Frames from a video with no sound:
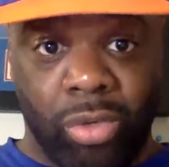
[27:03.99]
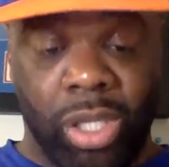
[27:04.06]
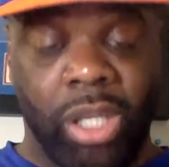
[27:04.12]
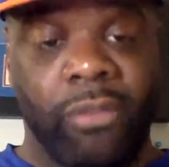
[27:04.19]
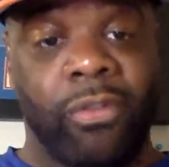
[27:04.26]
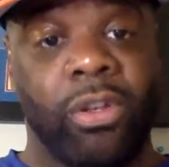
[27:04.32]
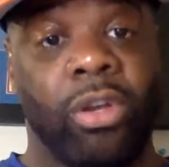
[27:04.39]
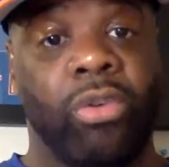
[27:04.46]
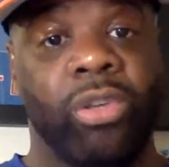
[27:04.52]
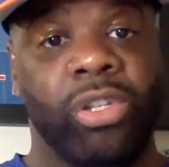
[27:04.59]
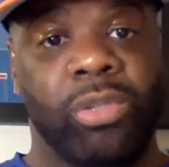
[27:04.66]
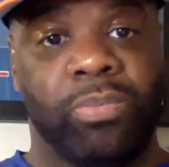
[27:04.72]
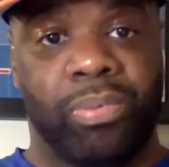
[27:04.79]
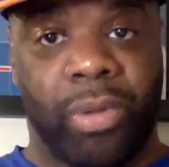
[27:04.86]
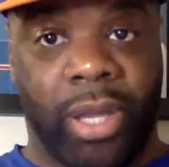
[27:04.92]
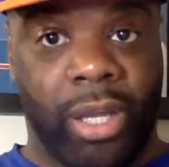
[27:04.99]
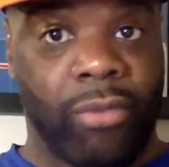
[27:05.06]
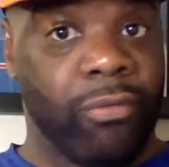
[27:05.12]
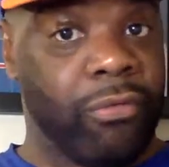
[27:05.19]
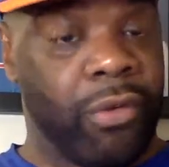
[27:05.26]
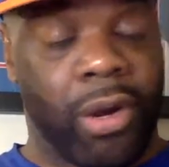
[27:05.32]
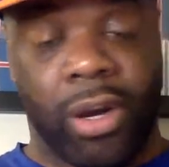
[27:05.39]
Even though he's
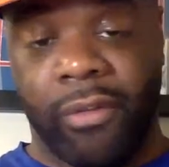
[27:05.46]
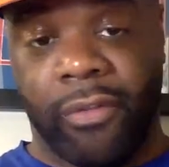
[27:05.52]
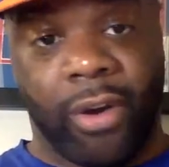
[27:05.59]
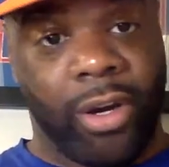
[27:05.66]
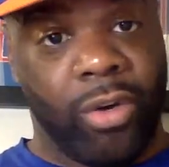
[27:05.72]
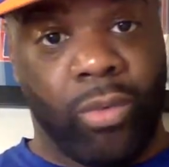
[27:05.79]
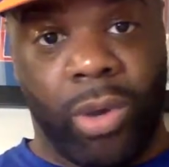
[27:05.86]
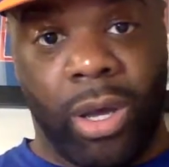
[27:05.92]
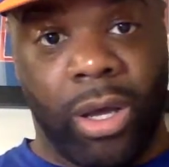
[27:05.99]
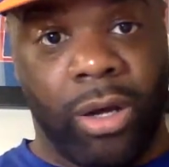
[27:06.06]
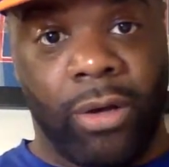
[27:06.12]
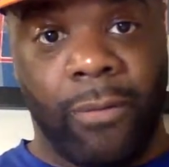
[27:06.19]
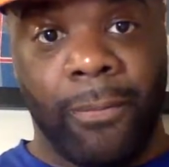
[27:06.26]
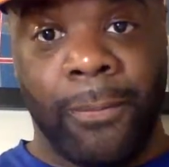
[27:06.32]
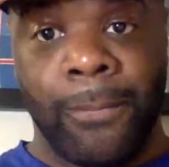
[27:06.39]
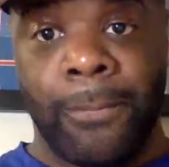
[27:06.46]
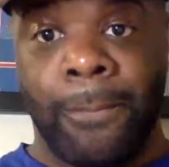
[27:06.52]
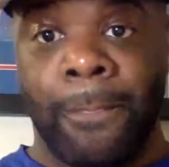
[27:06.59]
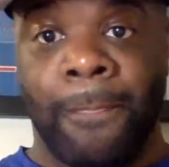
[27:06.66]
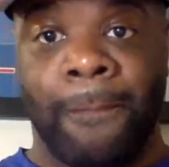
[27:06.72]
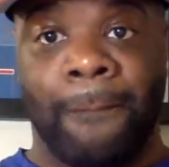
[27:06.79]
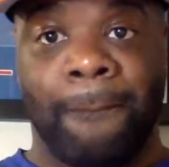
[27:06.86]
playing very, very well,
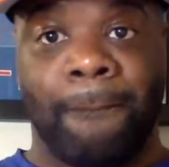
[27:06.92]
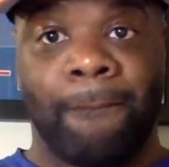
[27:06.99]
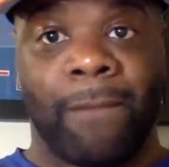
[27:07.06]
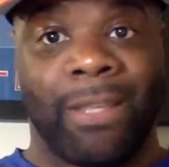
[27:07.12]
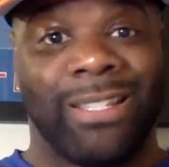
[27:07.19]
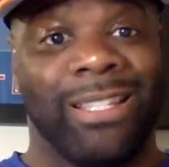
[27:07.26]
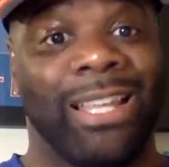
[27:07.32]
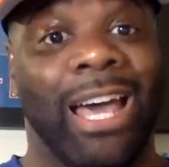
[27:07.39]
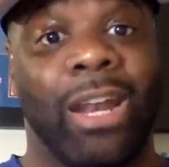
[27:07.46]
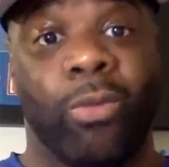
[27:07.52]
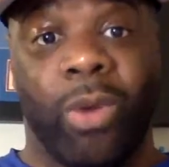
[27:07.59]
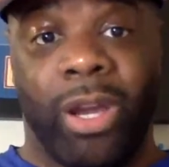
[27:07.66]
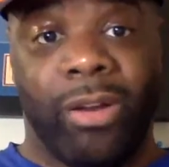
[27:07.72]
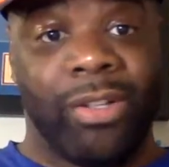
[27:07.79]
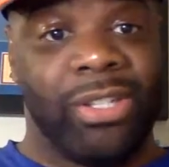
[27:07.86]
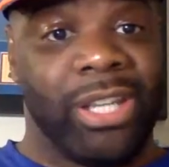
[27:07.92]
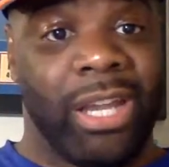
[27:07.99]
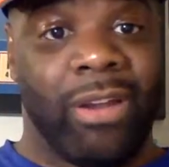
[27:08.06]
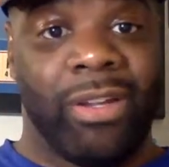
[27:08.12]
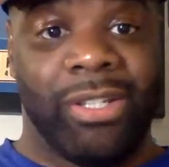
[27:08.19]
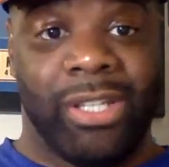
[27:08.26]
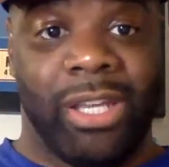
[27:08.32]
it's a lot of wear and
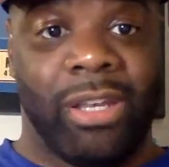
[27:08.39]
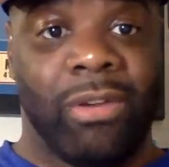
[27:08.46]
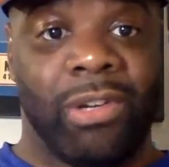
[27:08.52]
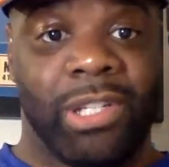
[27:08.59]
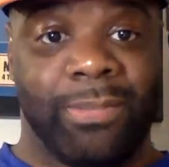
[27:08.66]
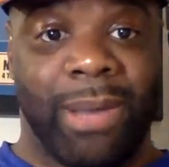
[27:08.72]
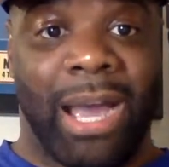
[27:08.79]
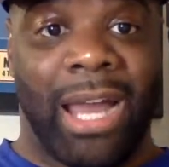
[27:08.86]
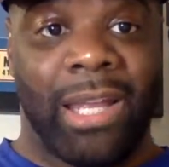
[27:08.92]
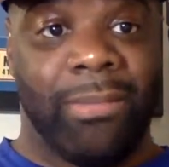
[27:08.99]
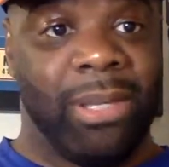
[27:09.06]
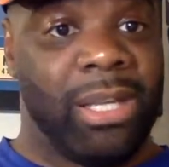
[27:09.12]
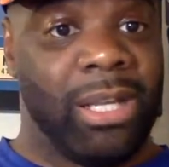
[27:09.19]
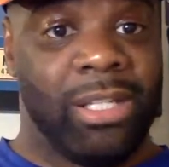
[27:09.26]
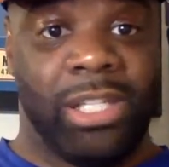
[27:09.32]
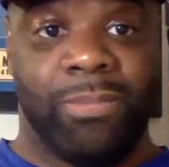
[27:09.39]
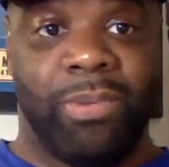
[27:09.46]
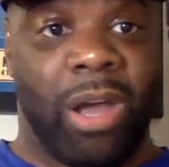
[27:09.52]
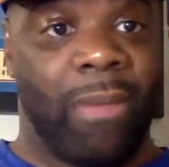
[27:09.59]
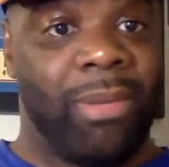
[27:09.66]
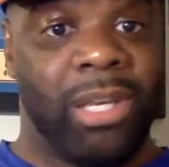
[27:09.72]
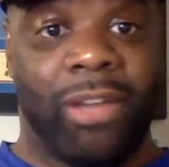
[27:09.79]
tear he's getting on his body because he's
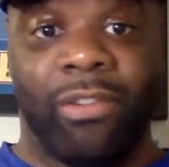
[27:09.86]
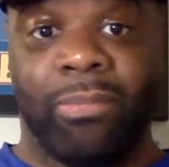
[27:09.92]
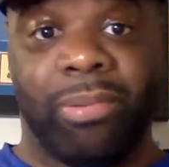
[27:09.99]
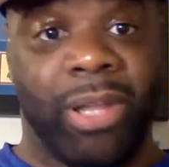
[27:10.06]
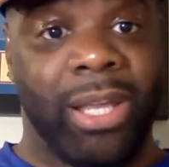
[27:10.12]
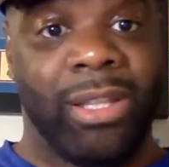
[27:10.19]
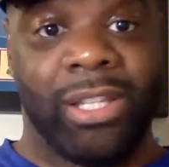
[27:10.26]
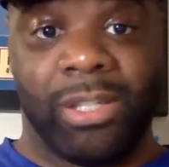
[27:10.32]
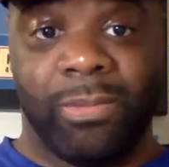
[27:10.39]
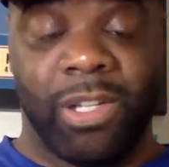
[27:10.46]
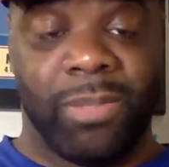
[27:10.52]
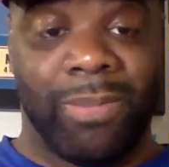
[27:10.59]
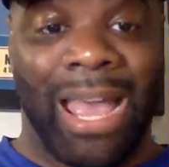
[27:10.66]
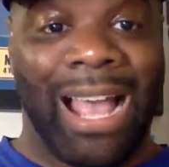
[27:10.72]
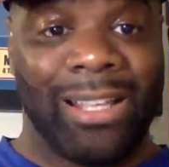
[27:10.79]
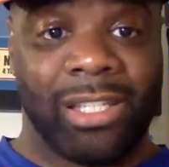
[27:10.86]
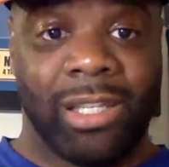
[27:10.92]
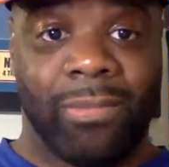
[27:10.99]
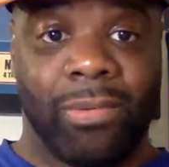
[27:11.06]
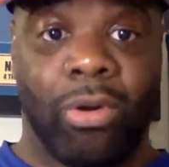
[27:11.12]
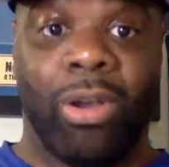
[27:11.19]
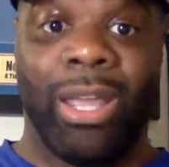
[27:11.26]
probably never played this much
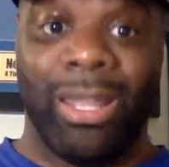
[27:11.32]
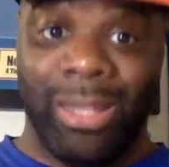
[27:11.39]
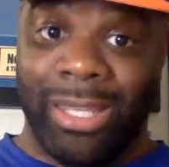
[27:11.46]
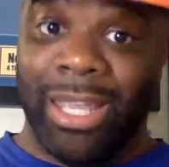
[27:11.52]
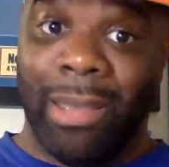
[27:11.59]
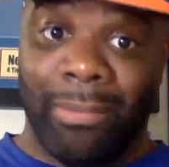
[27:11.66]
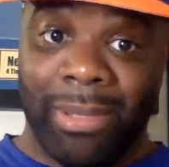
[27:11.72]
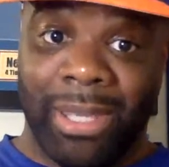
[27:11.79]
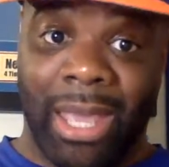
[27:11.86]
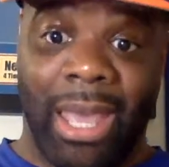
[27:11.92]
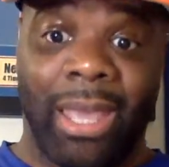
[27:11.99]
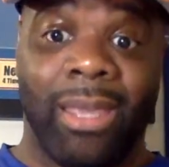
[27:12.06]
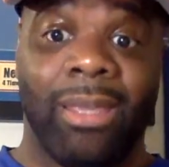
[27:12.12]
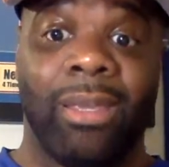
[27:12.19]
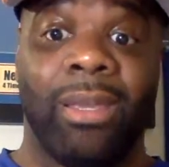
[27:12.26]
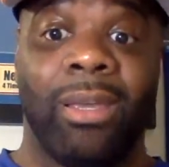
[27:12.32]
basketball in the NBA